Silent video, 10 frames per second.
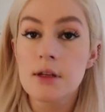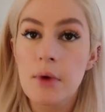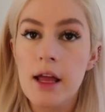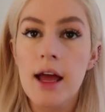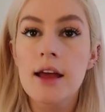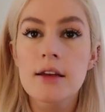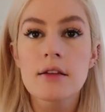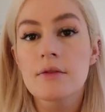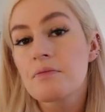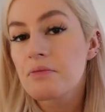it in my head?
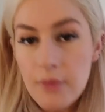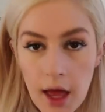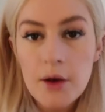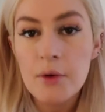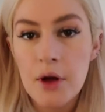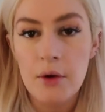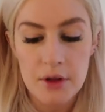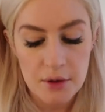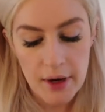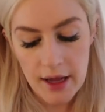I don't know.
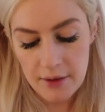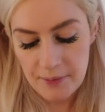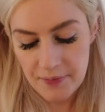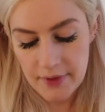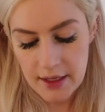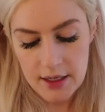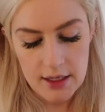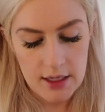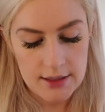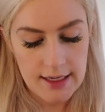Either way,
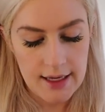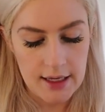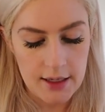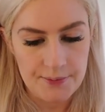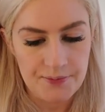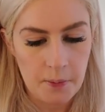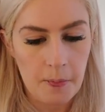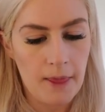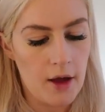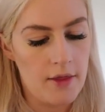I'll take it.
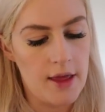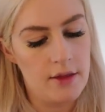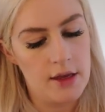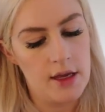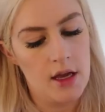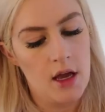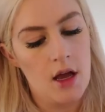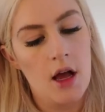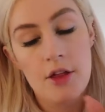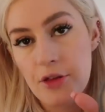And then the
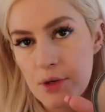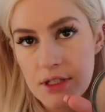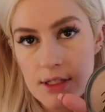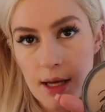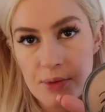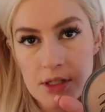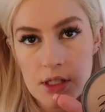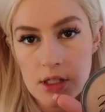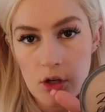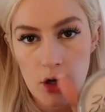Three Steps
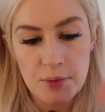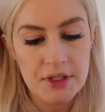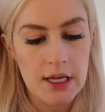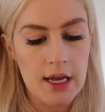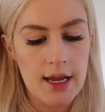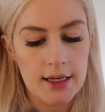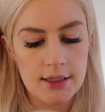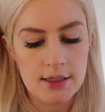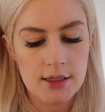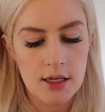to Sculpt
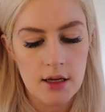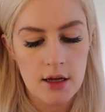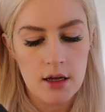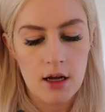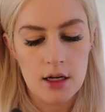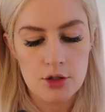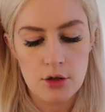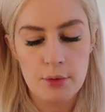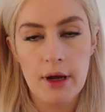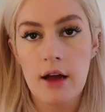NYX
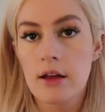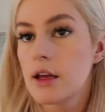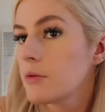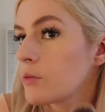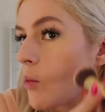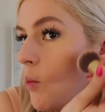Contour Palette.